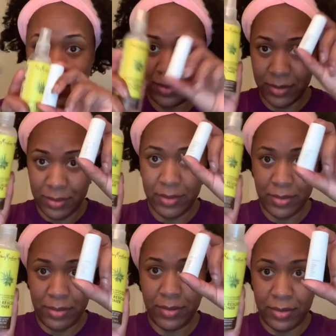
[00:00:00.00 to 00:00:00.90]

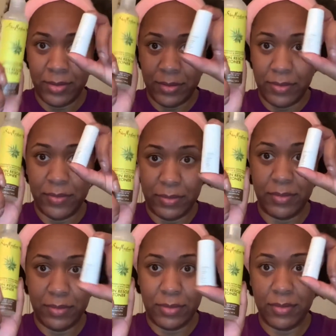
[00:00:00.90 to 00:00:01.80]

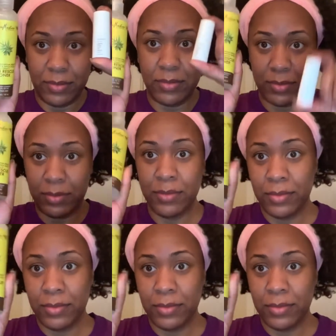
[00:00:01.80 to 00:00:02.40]
(no one is talking)